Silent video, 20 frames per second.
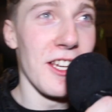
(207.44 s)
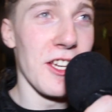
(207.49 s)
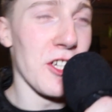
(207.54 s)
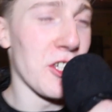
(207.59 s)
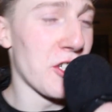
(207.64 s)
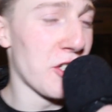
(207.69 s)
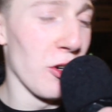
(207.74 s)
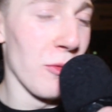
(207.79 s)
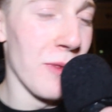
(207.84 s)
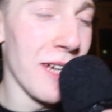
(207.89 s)

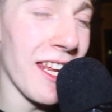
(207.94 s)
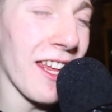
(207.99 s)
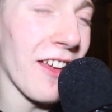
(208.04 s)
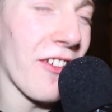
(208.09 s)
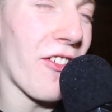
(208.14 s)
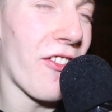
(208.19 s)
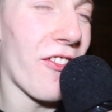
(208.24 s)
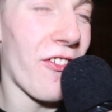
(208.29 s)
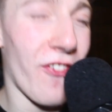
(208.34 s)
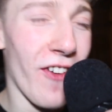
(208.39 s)
So many
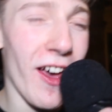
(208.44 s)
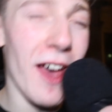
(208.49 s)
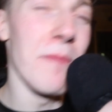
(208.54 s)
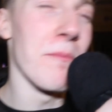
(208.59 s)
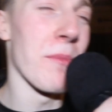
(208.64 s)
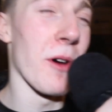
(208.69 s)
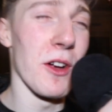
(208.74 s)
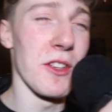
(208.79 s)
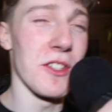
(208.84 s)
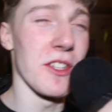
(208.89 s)
fat
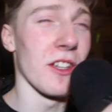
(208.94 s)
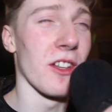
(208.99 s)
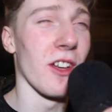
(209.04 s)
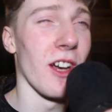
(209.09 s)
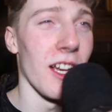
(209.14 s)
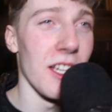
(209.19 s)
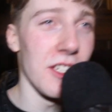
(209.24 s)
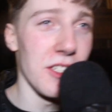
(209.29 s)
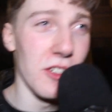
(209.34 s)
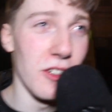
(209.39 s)
birds in
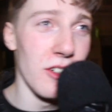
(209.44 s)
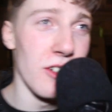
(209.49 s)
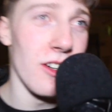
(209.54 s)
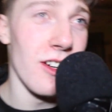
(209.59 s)
Glasgow.